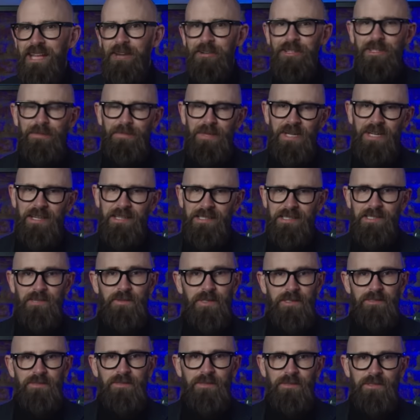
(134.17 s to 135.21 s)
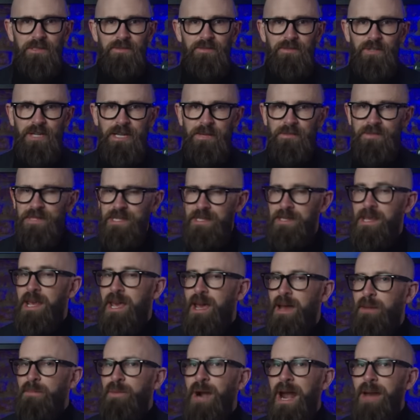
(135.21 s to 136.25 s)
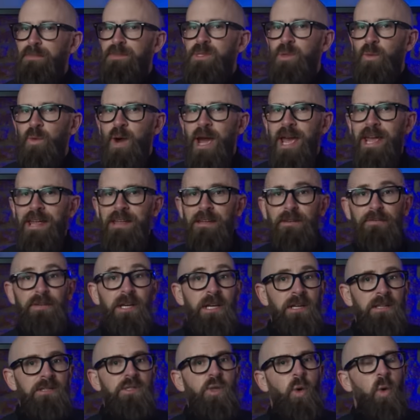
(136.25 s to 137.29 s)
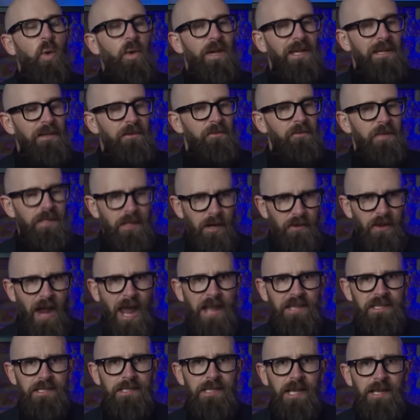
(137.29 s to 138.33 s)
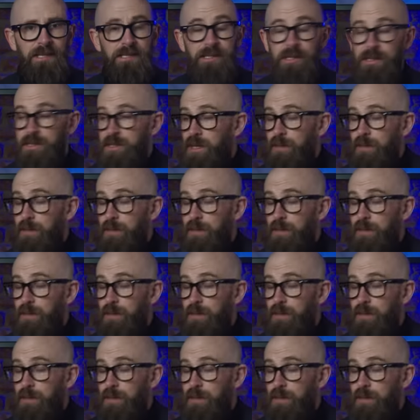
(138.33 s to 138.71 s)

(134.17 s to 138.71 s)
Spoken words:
Now, in the past, we thought of dreams as perhaps a way of talking with our ancestors,